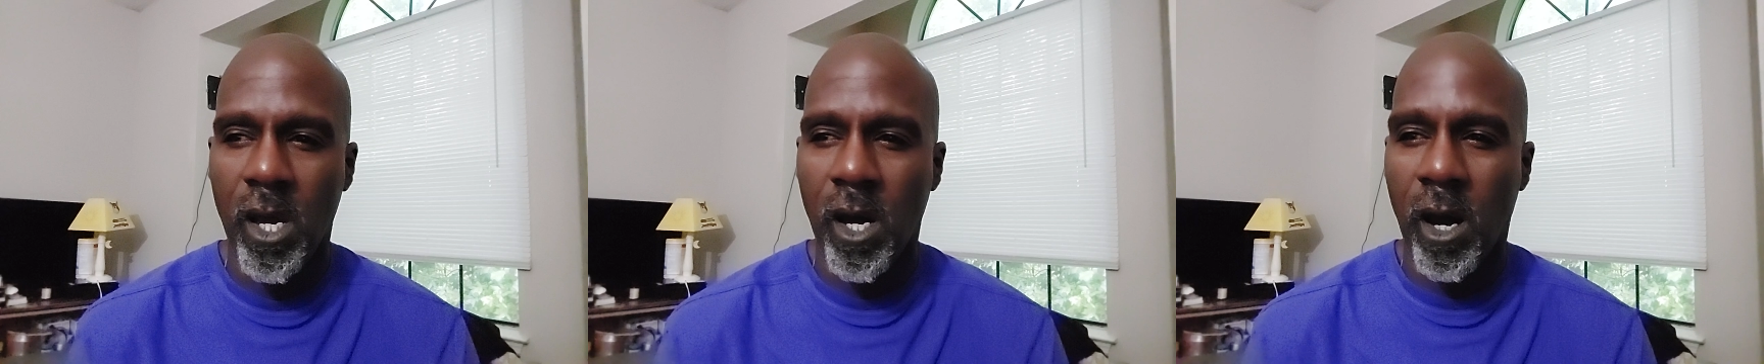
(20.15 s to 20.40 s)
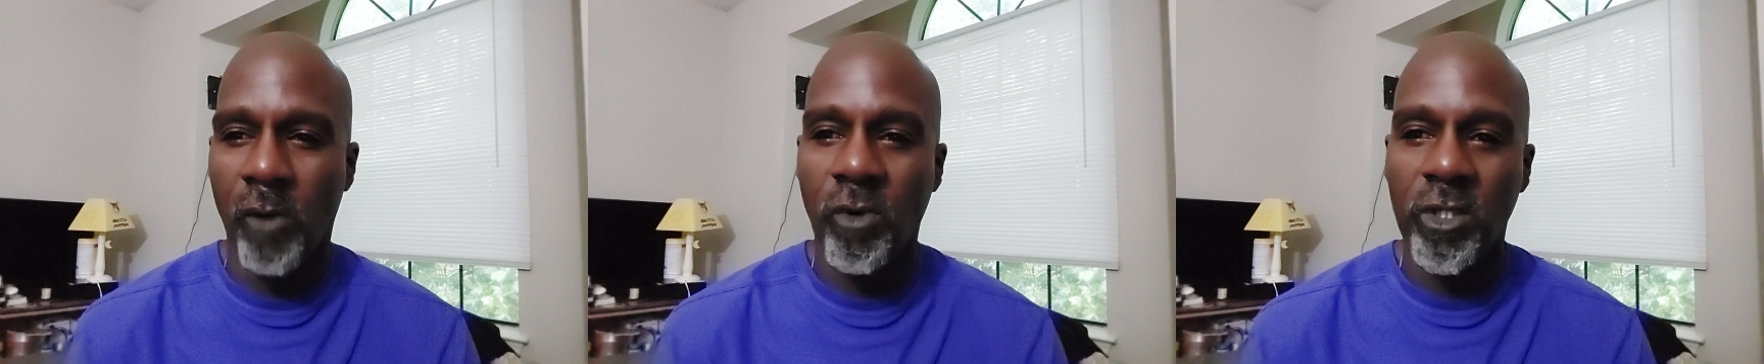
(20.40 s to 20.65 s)

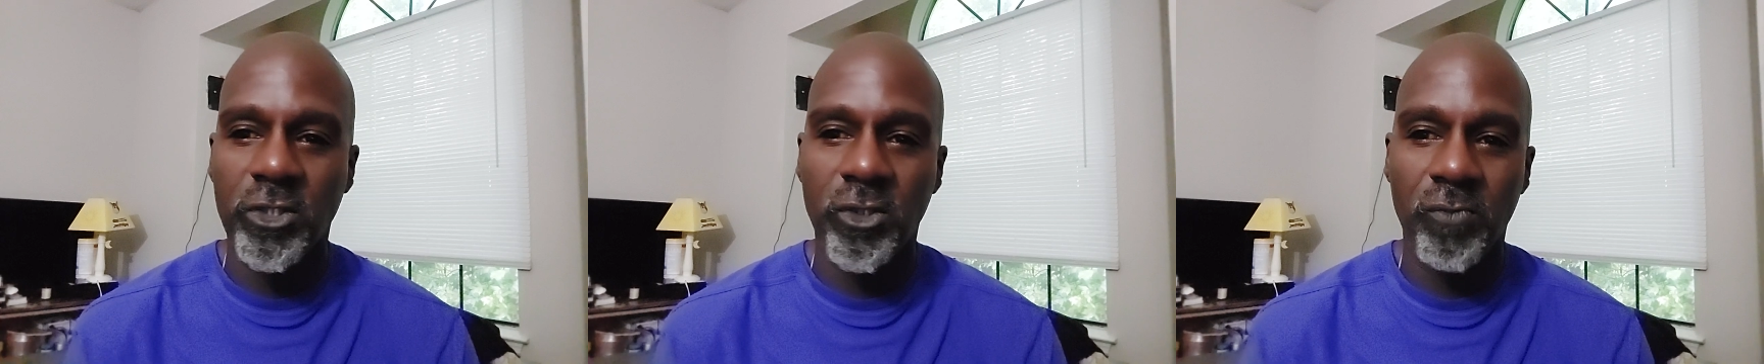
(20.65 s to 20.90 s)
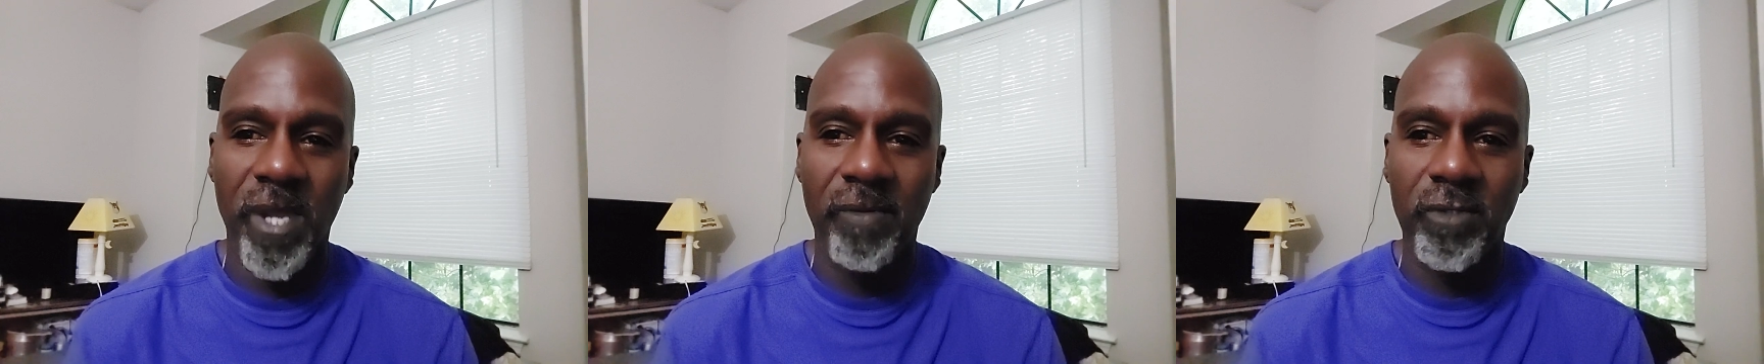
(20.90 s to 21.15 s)
I want to
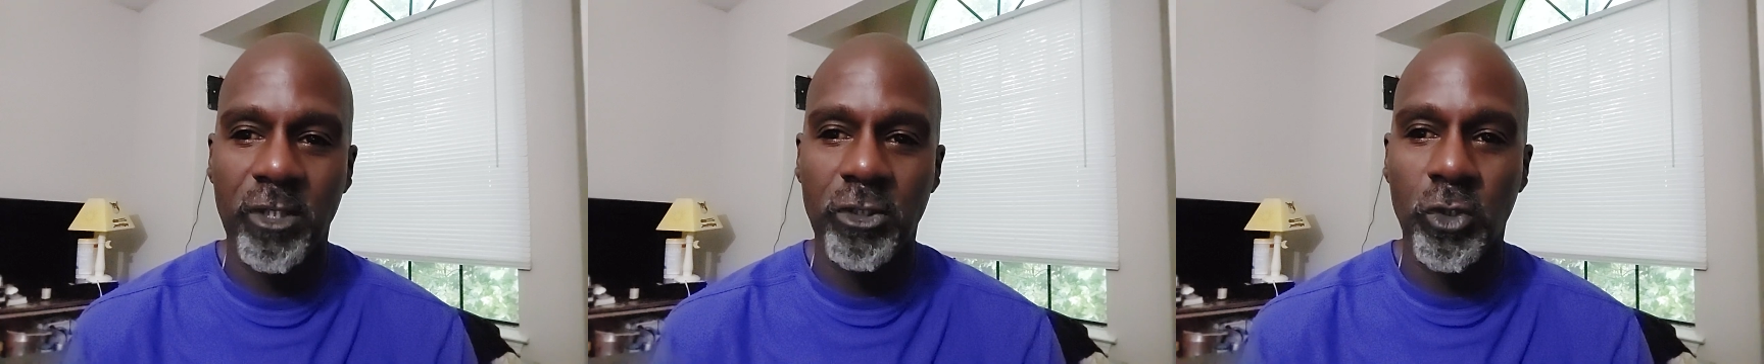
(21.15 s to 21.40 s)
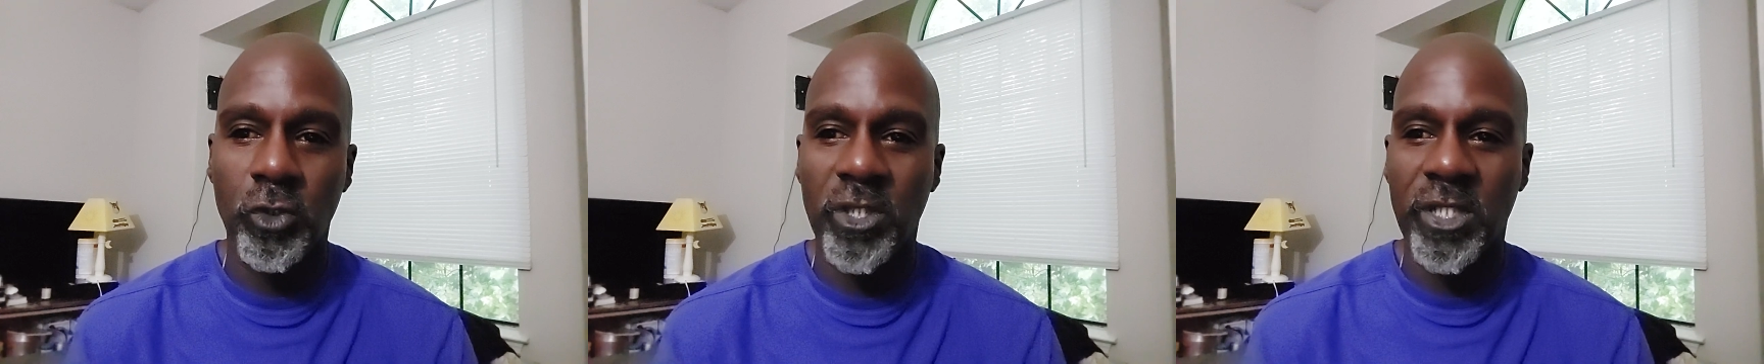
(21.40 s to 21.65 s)
be able to
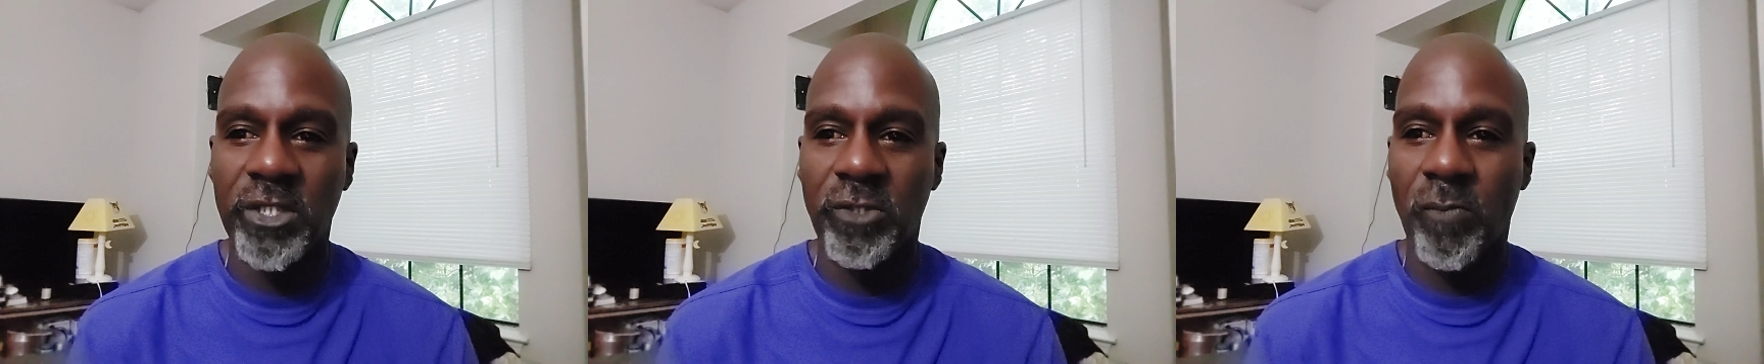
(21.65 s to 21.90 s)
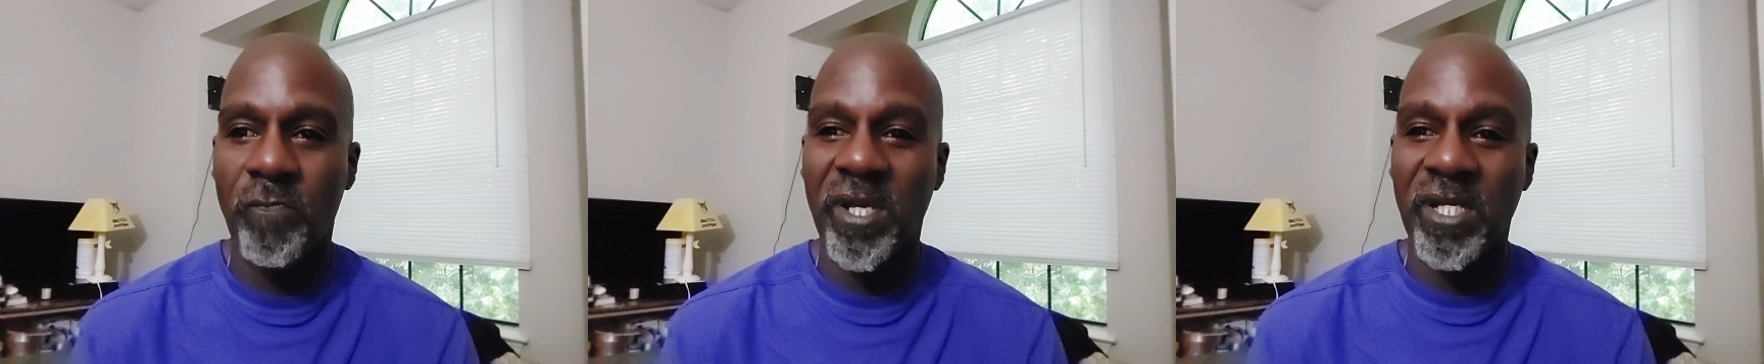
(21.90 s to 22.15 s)
do this
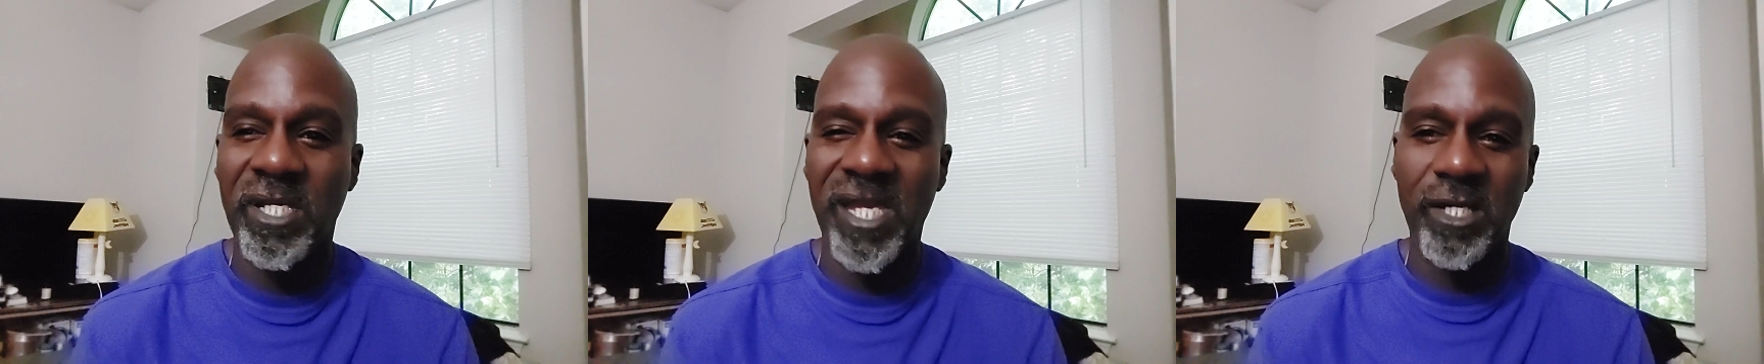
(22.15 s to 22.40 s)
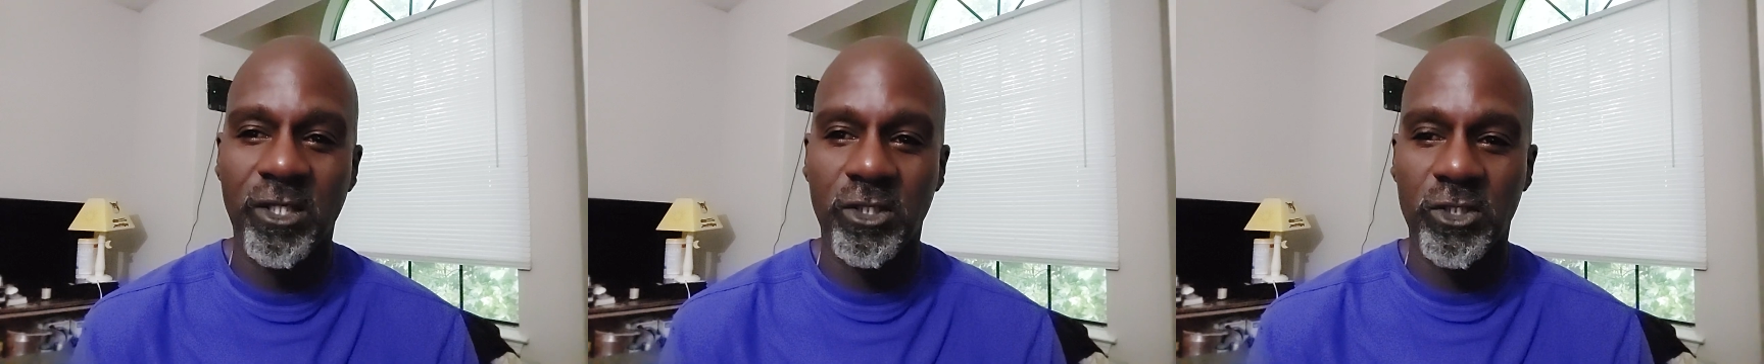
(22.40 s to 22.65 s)
beginner